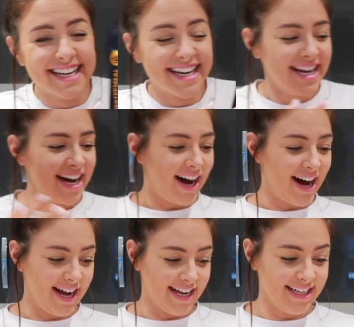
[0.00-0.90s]

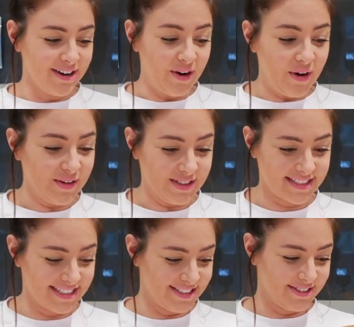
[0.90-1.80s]
I
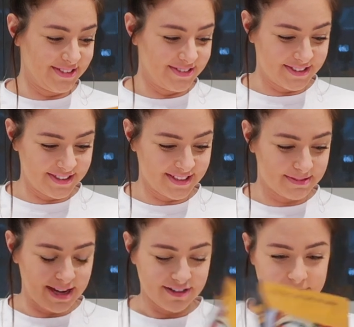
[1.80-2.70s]
honestly don't know what to
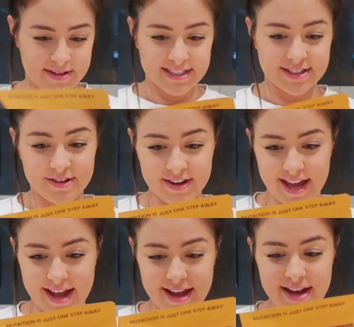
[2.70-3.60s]
expect from this.
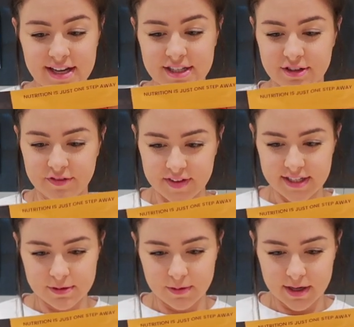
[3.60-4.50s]
Okay, so for
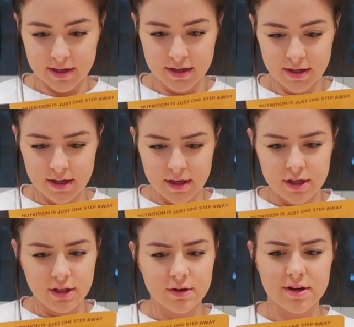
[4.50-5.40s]
this one,
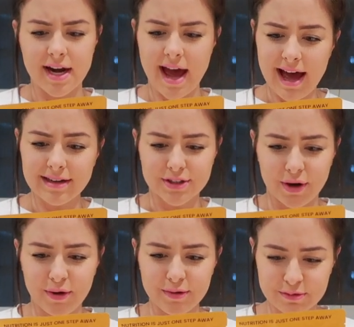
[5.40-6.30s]
you can add
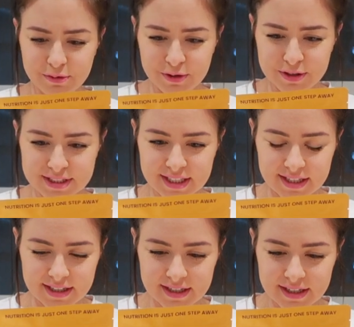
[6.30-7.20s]
cold
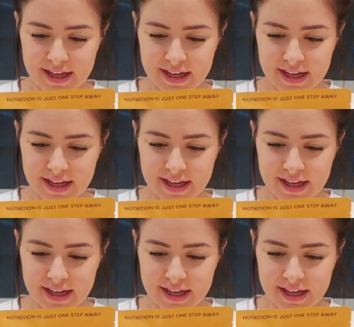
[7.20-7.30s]
water.